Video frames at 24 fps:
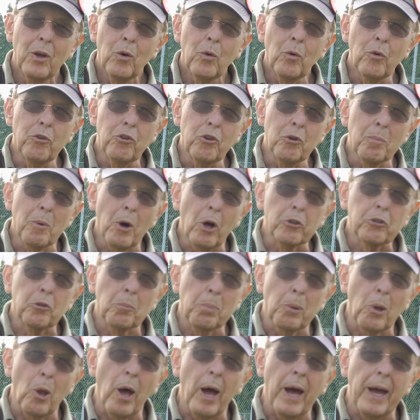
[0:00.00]
when you
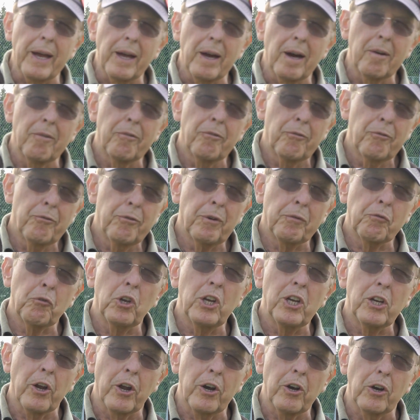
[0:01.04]
multiply a
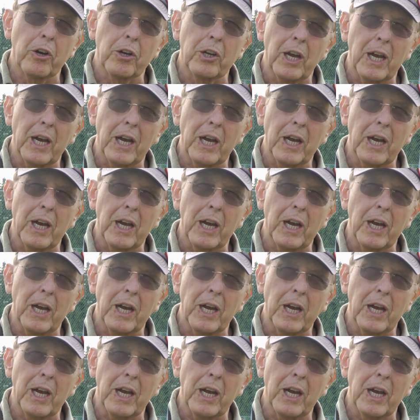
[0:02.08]
1,500